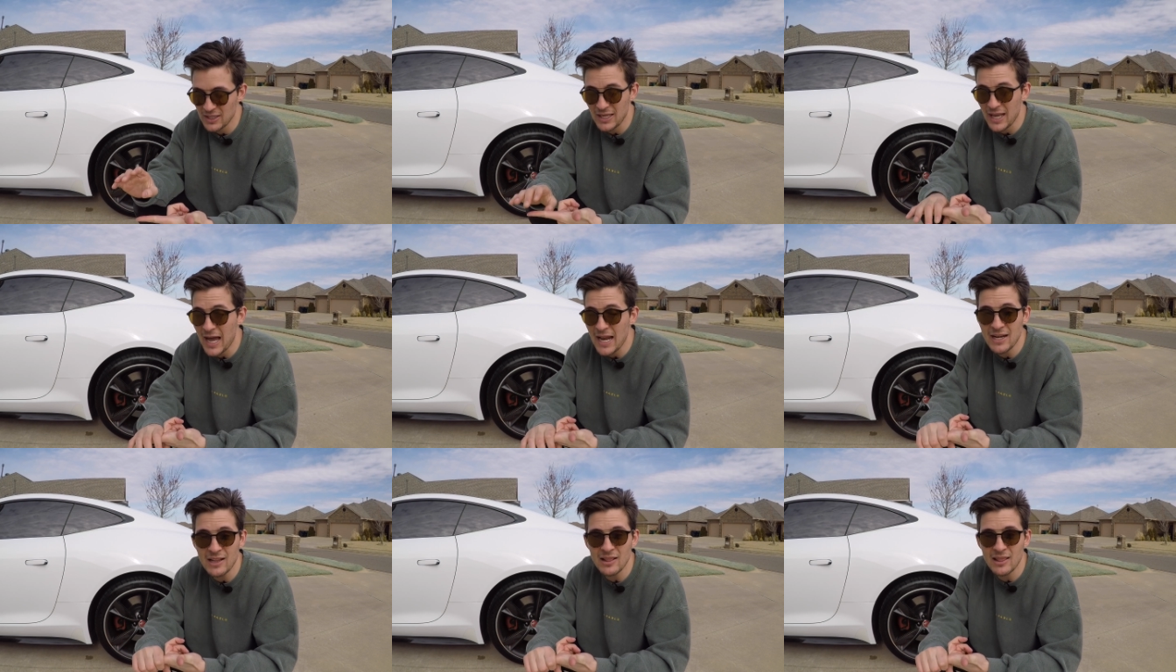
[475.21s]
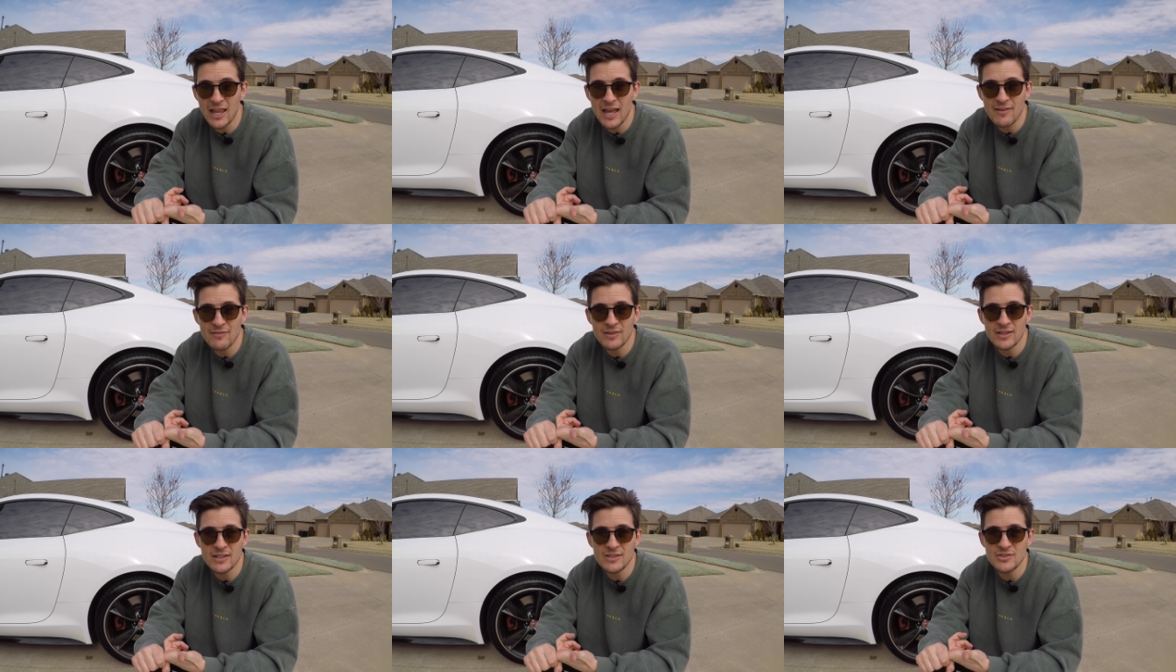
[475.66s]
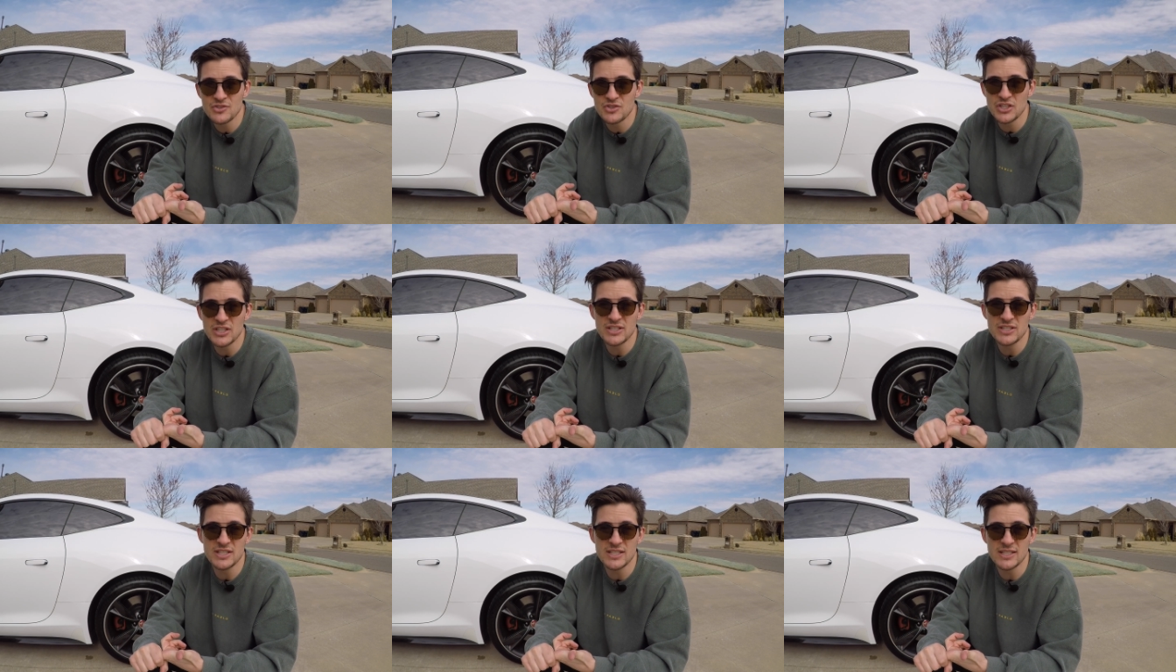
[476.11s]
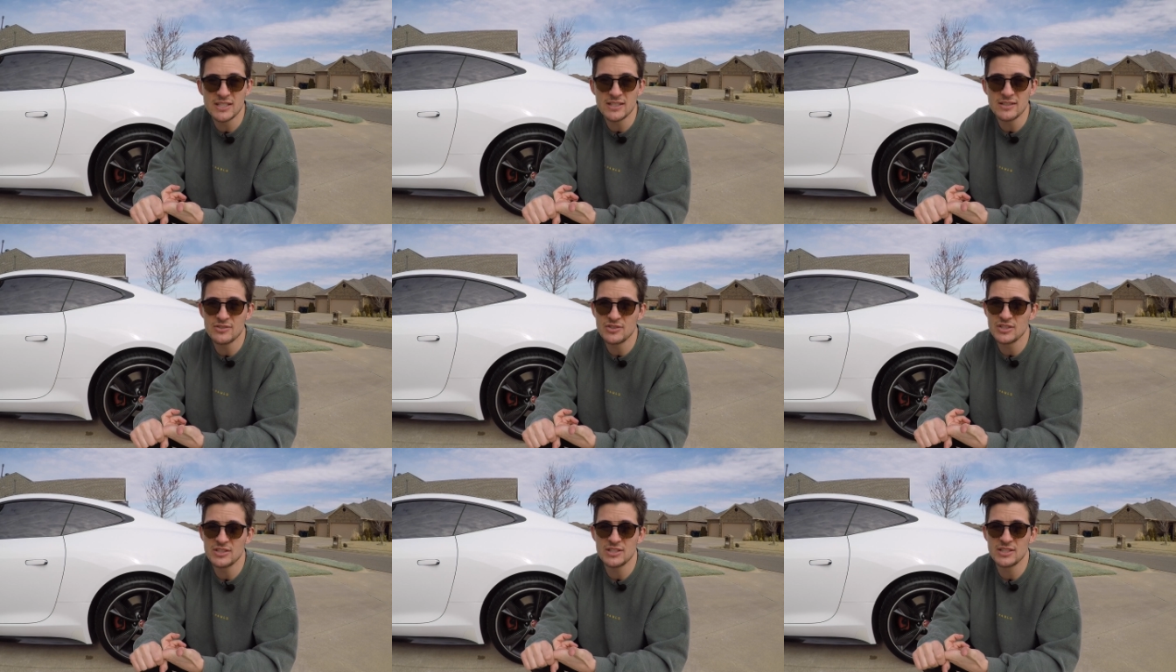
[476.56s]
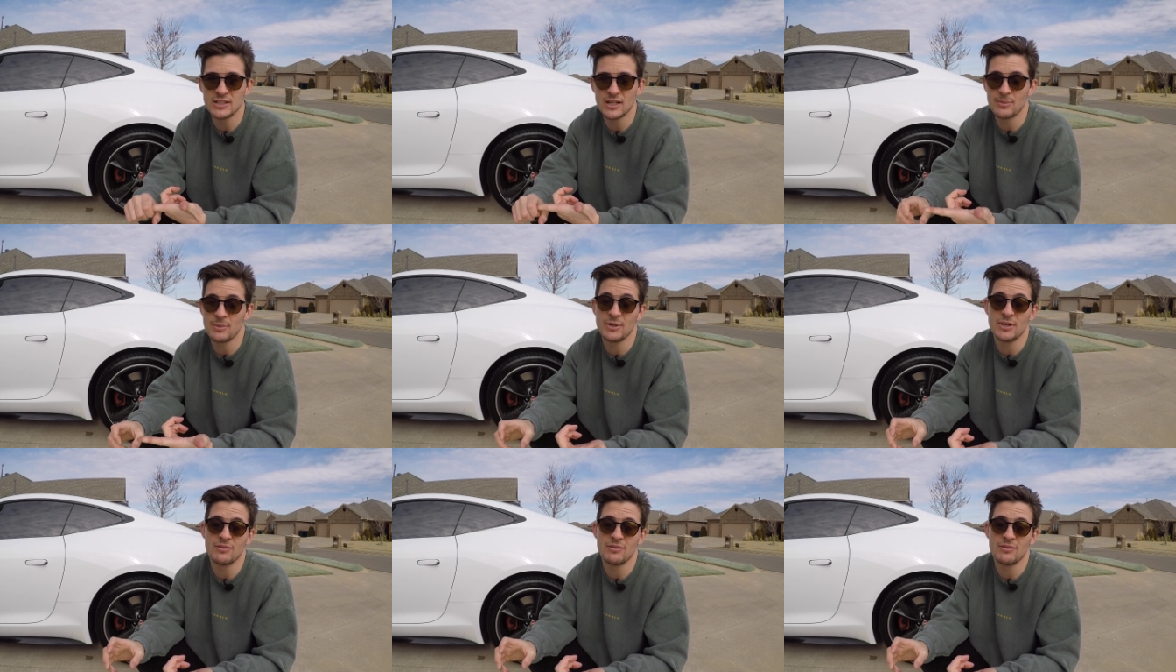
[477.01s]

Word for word: 911 GT, GT,